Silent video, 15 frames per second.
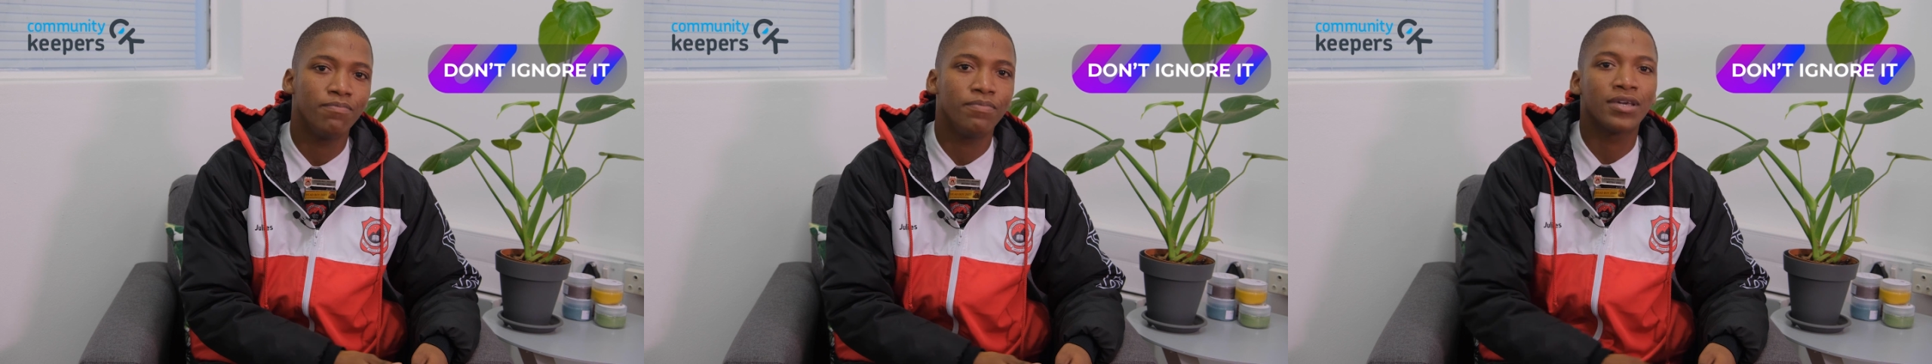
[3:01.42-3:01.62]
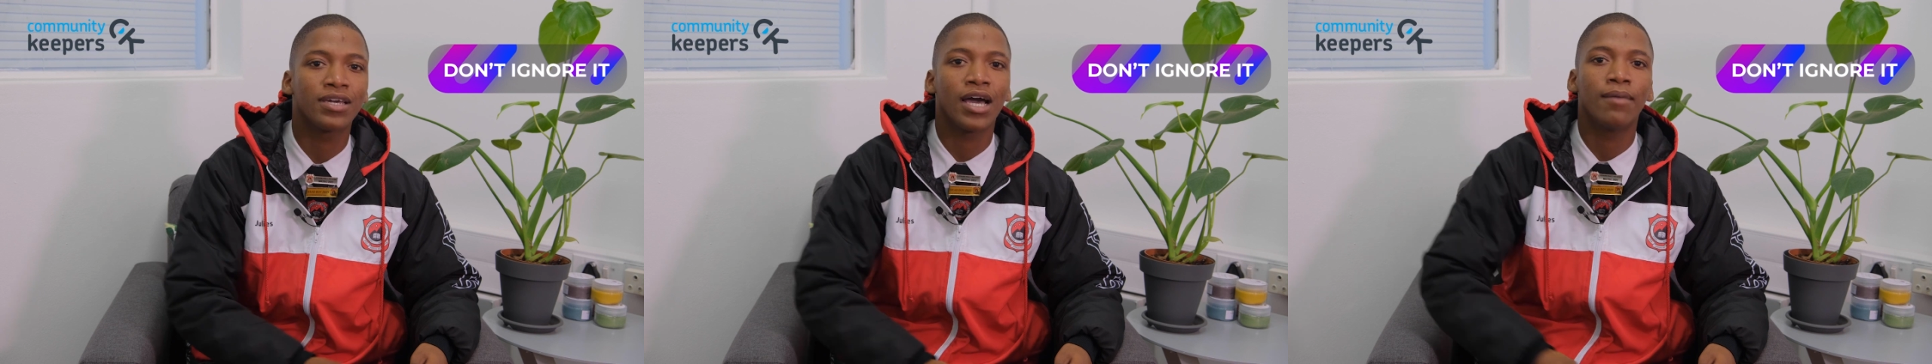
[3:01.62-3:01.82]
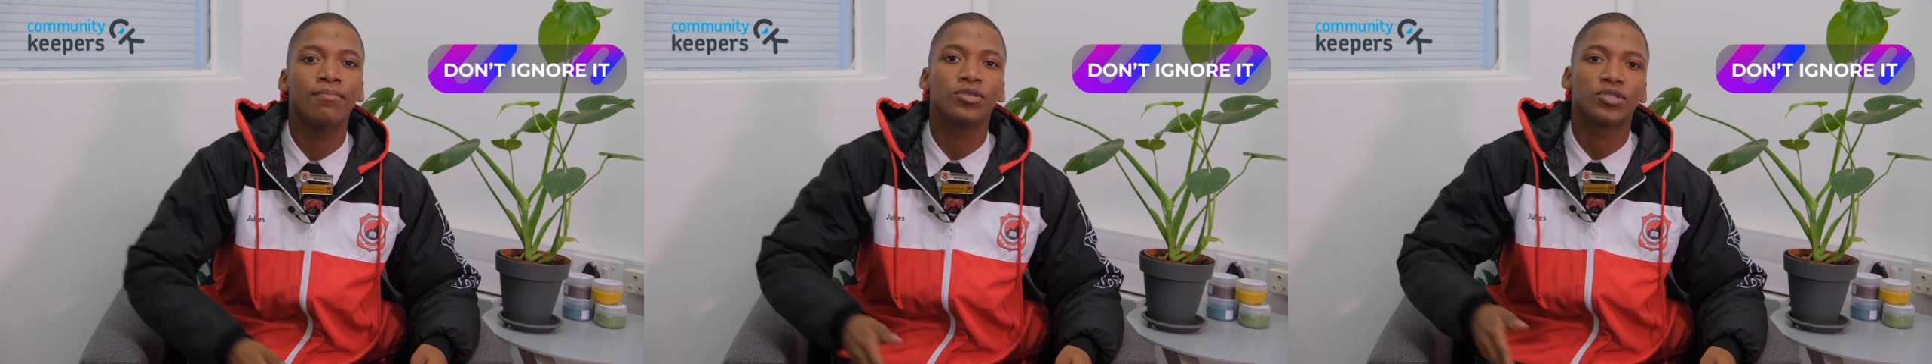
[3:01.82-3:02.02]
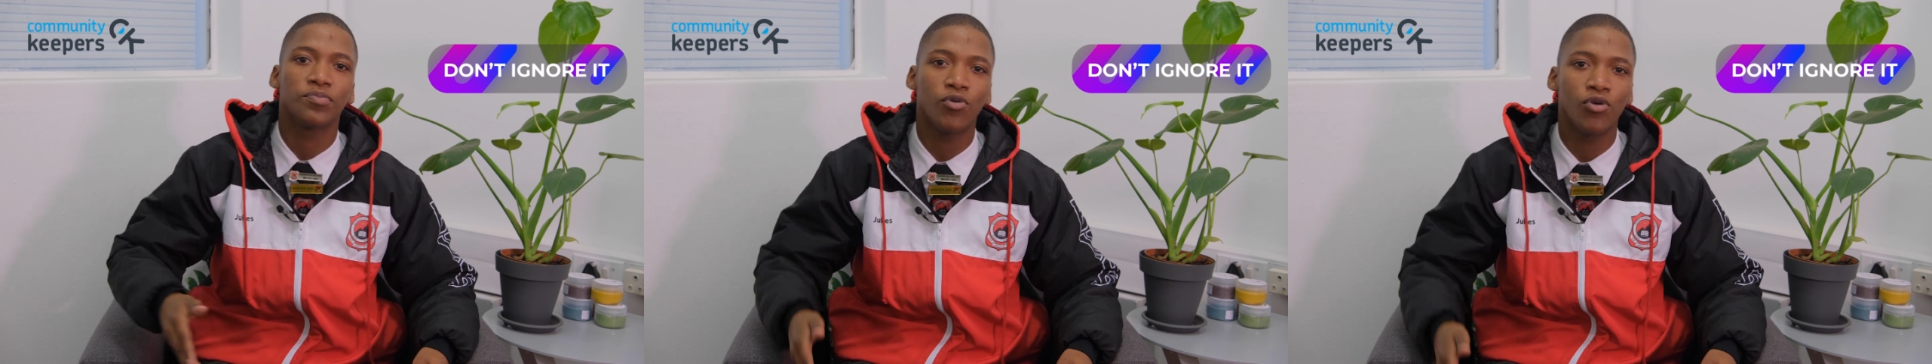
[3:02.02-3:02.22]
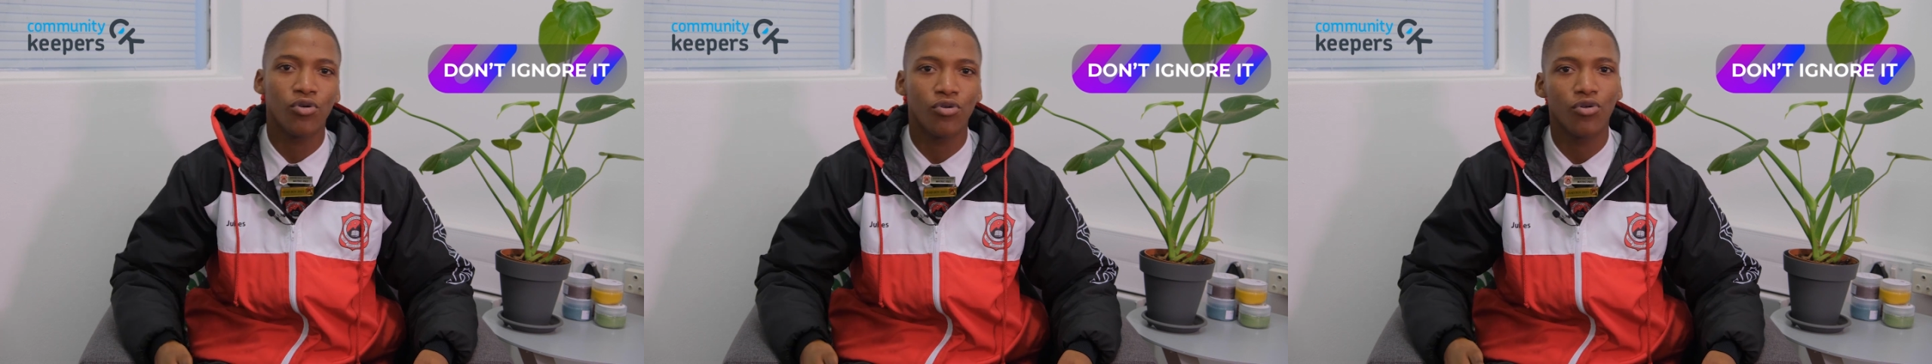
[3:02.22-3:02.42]
it becomes
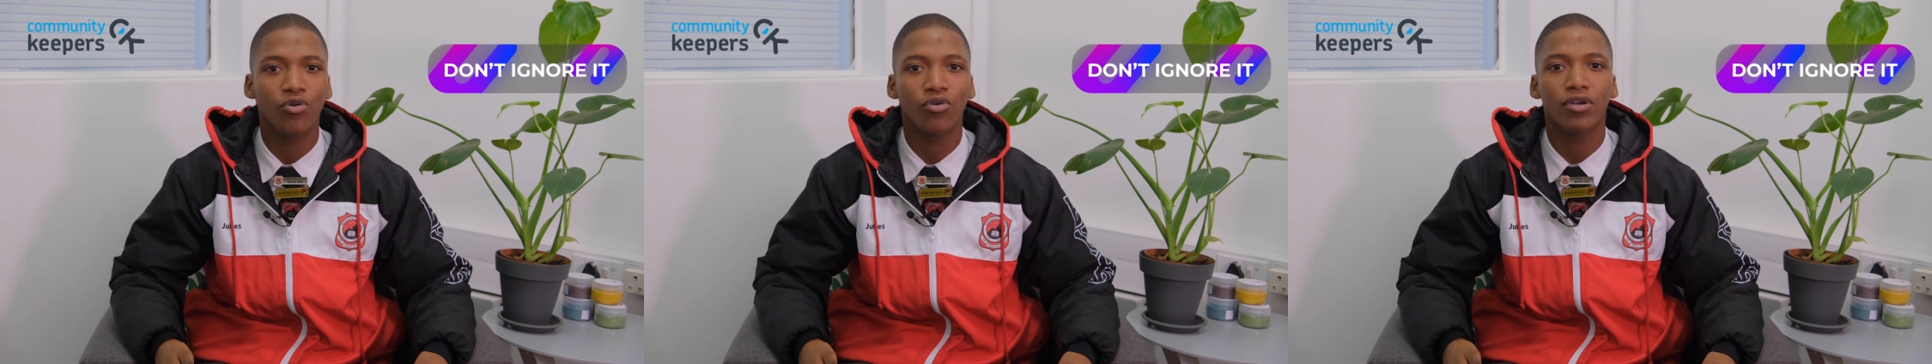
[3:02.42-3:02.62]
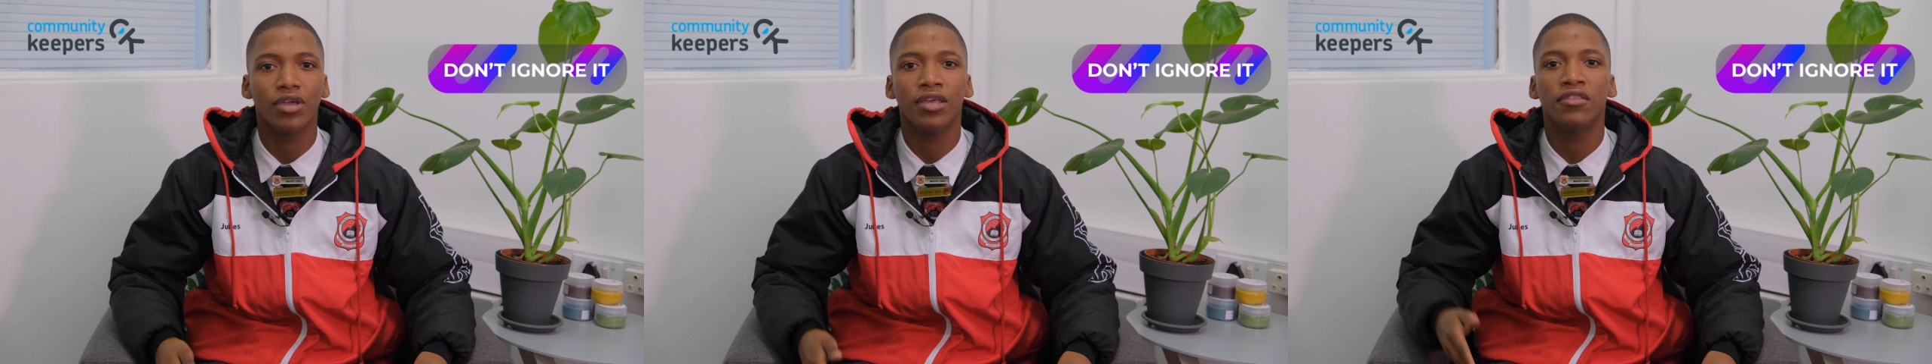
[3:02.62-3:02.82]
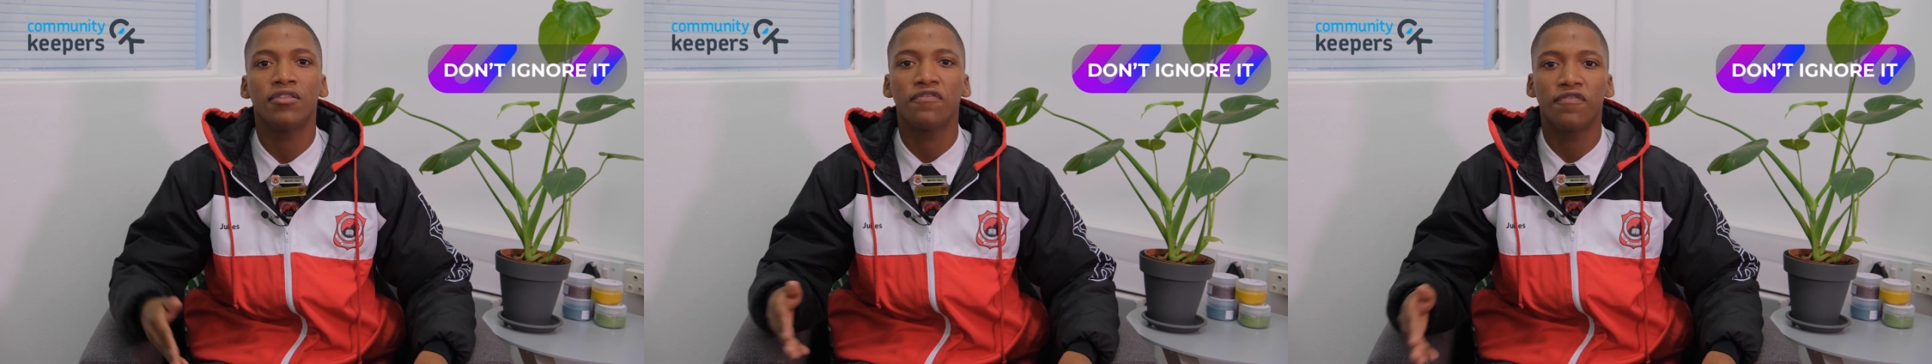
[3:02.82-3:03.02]
more in the